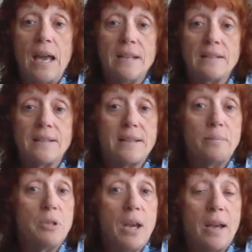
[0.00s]
And
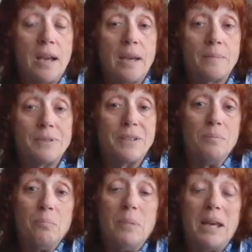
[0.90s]
sometimes
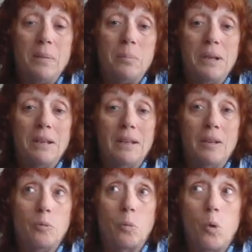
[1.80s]
it may
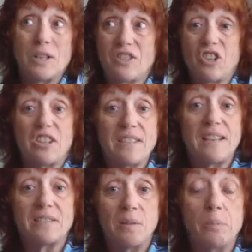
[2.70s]
be what starts
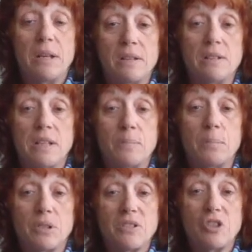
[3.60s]
out to be the
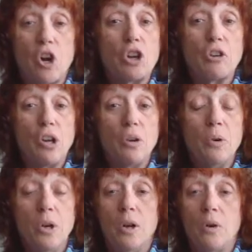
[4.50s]
deepest sorrow
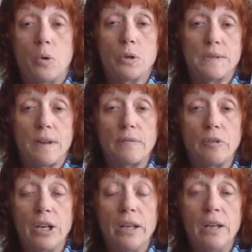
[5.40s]
or
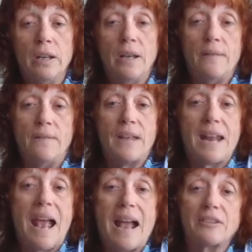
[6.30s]
suffering
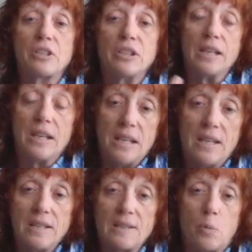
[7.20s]
that actually
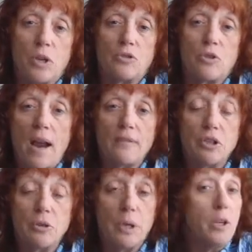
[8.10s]
is what
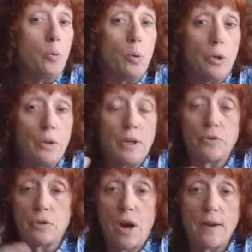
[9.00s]
drives you inward
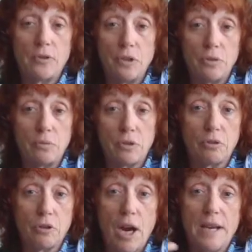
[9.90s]
and drives you to
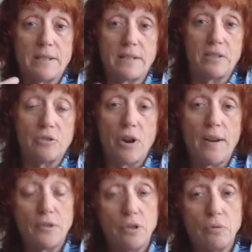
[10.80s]
Christ and
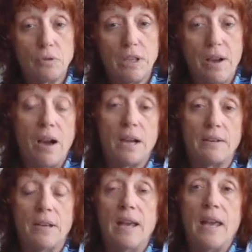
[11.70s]
drives you to God
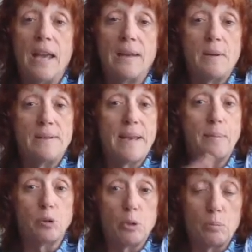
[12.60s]
and is
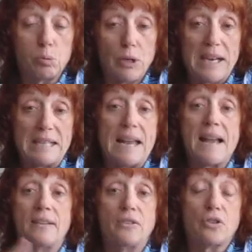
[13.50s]
able to break
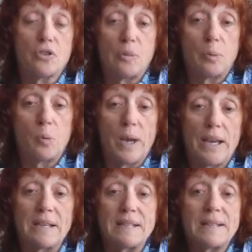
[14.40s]
down and strip
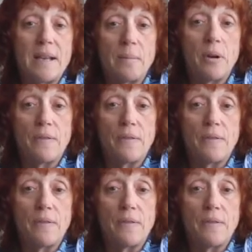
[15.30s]
away some